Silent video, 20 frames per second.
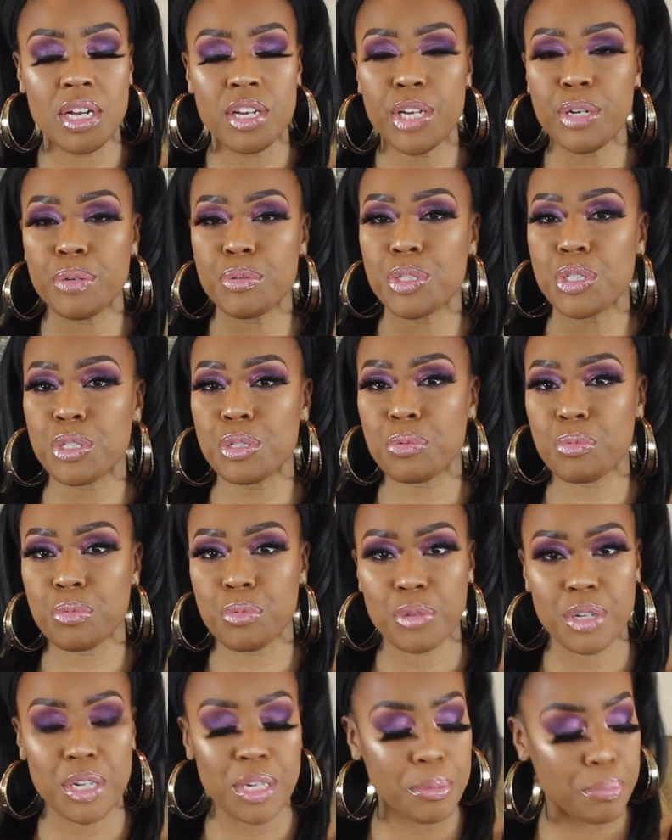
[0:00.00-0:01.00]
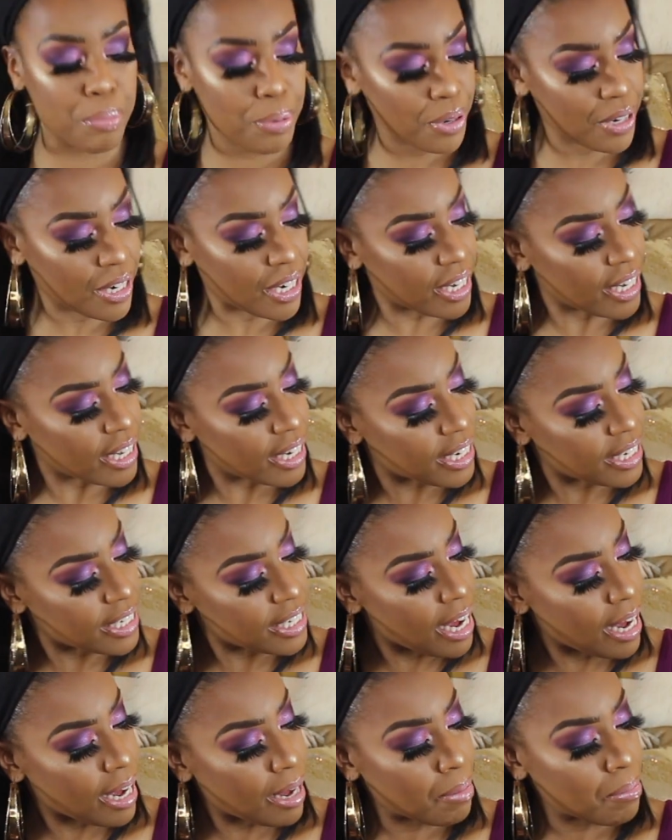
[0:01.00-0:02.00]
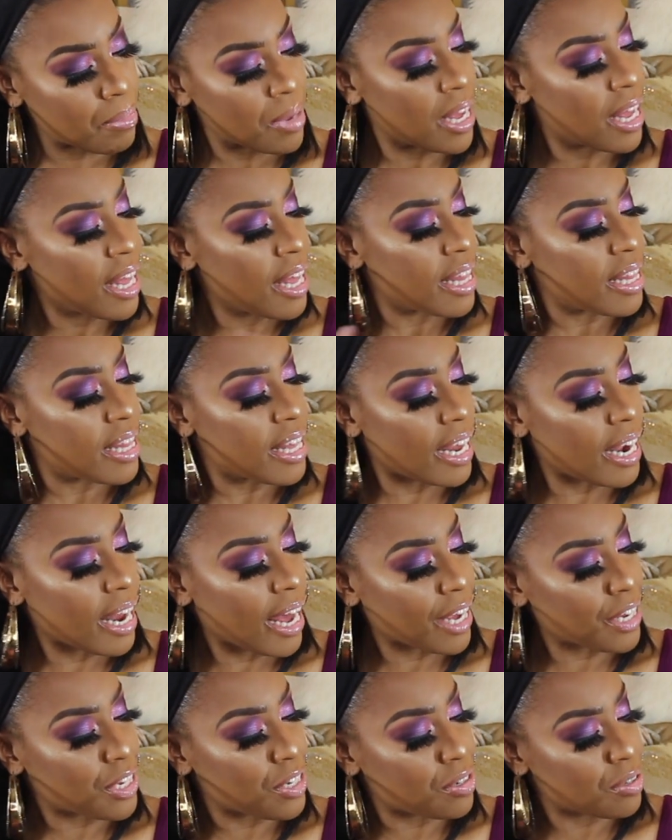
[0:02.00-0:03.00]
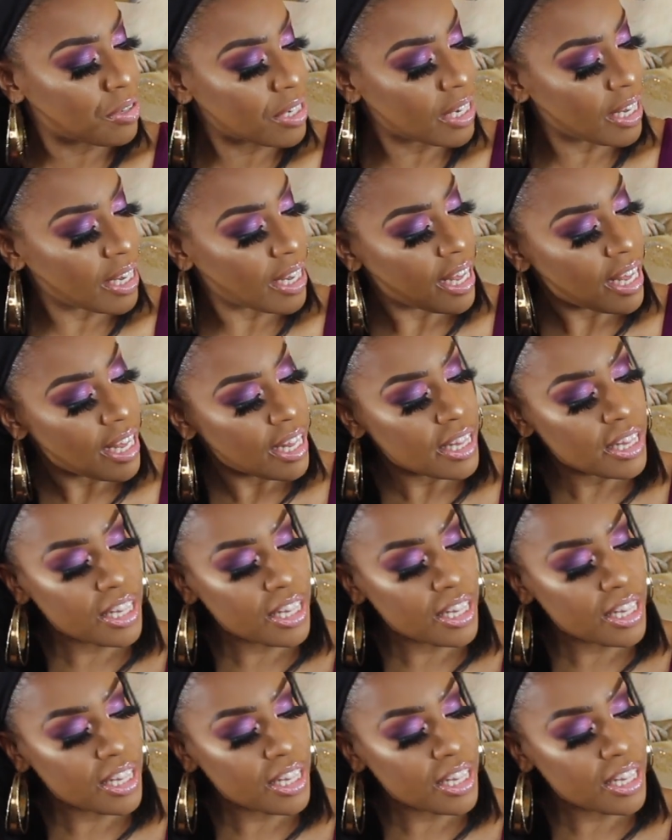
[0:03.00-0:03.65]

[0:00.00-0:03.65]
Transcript: It was just really pretty anytime that I used it.